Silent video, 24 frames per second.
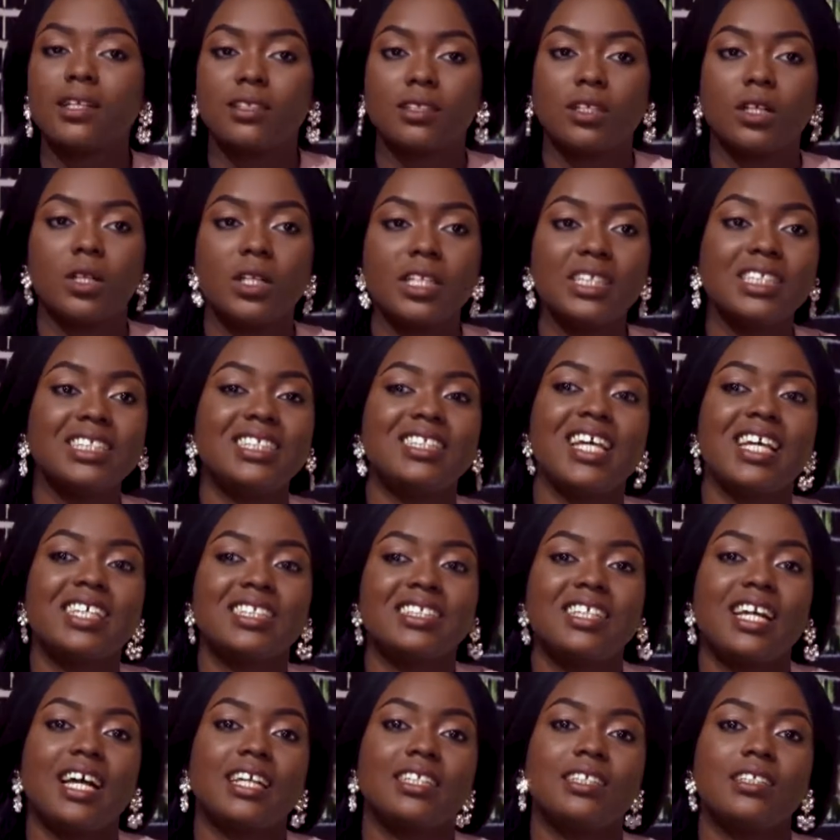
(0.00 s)
in the
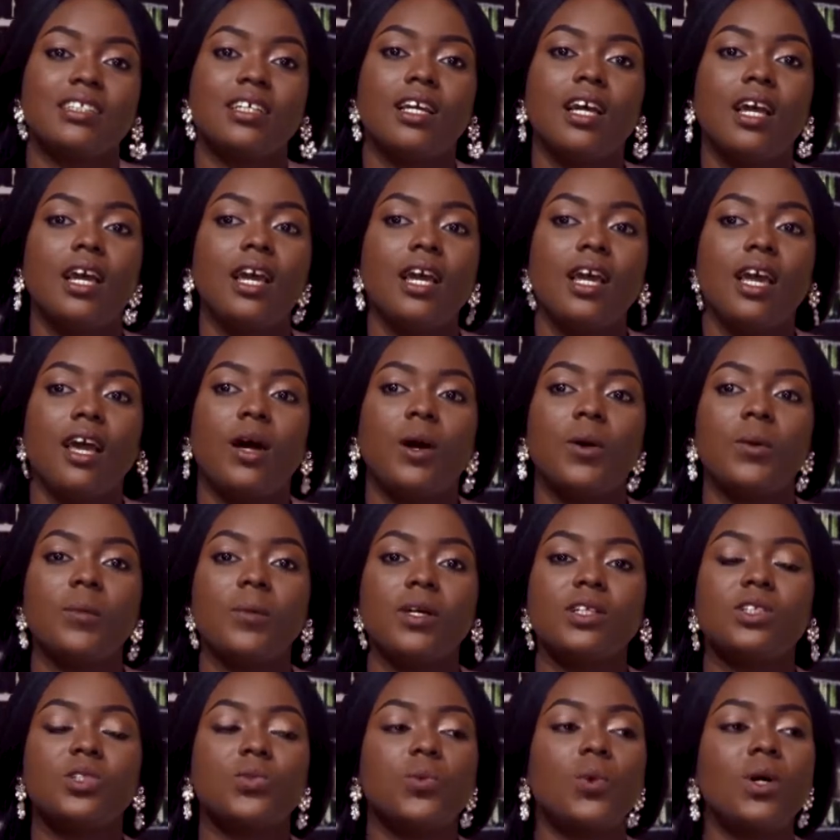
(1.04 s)
sense that
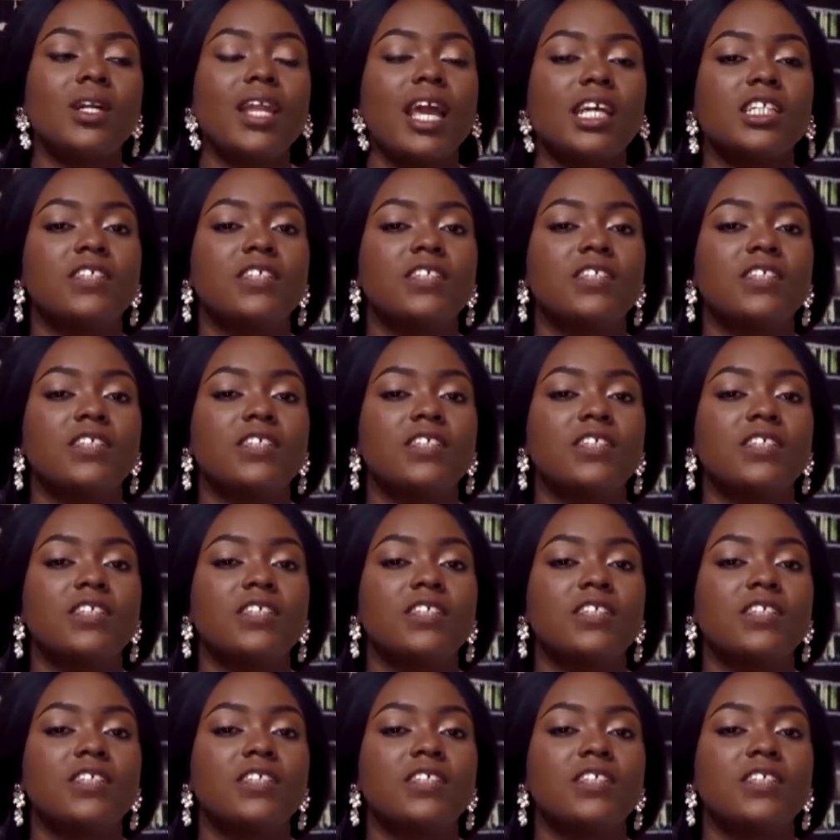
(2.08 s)
it's one that